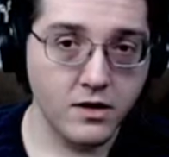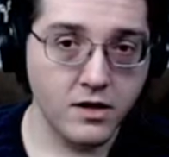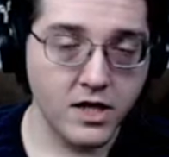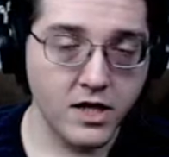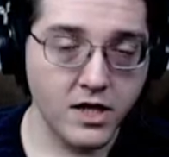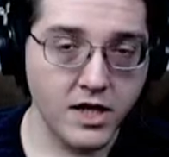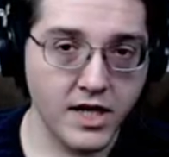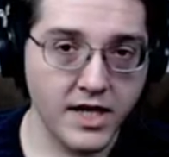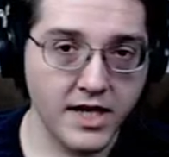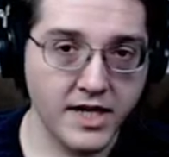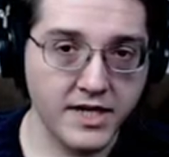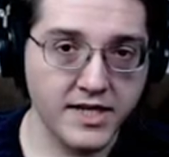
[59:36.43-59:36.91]

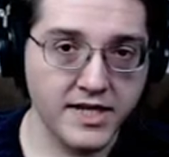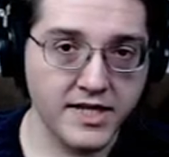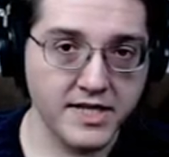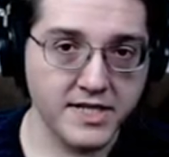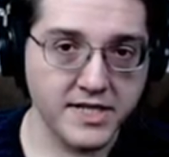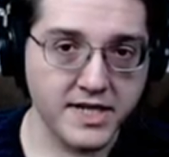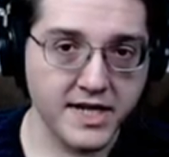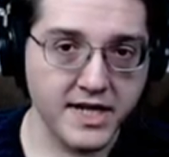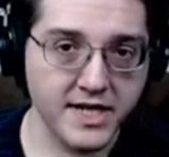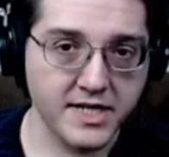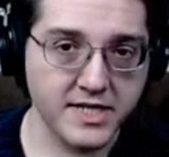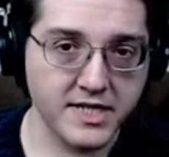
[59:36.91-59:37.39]
Uh, in this
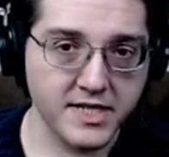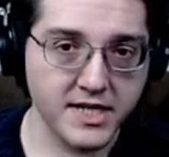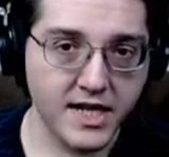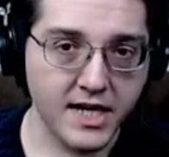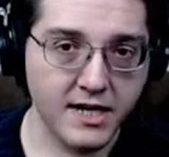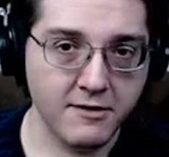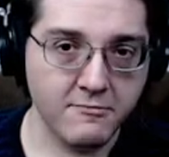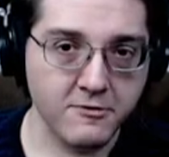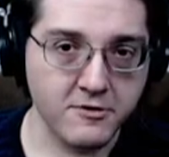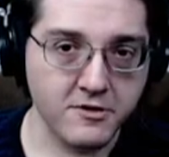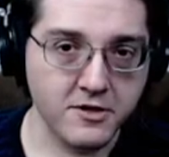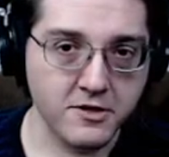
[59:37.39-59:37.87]
case,
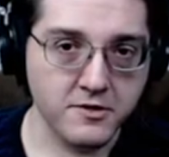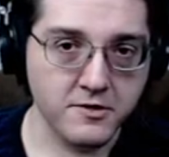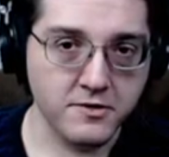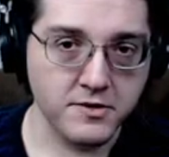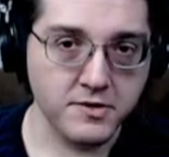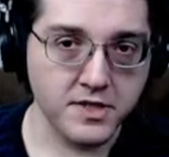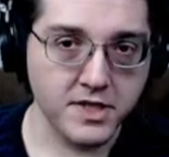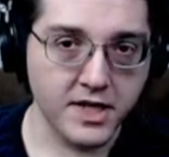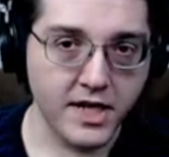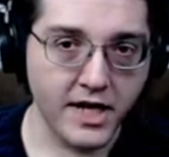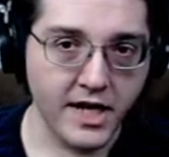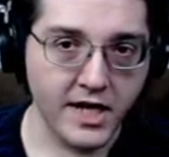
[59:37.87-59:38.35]
I will
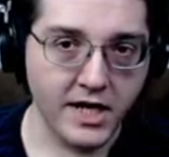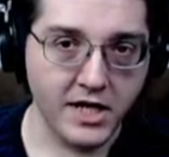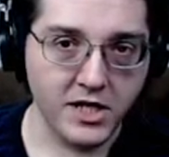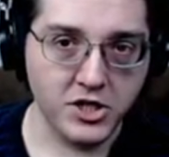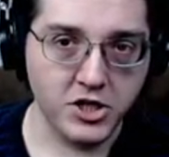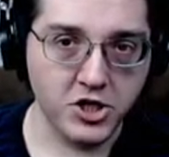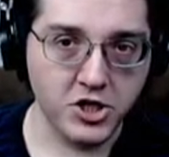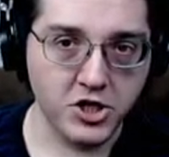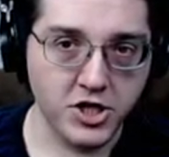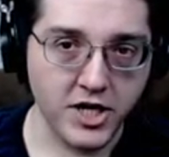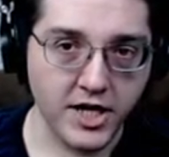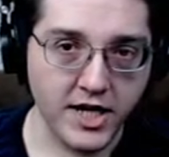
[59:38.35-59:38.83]
use a
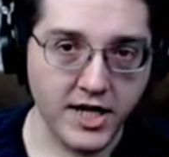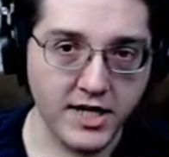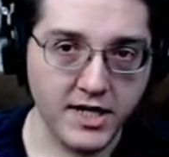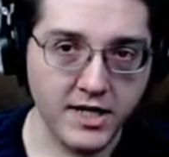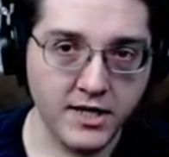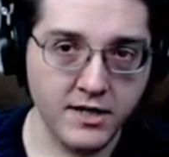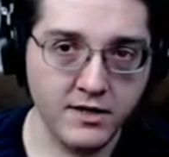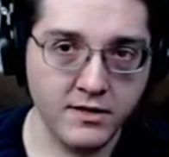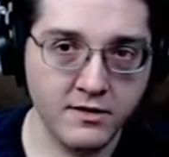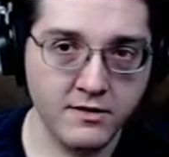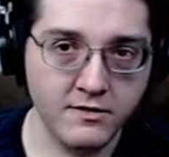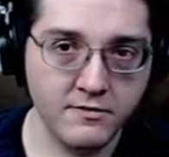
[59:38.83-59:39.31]

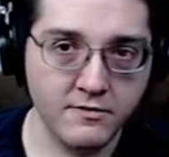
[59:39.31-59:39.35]
shed.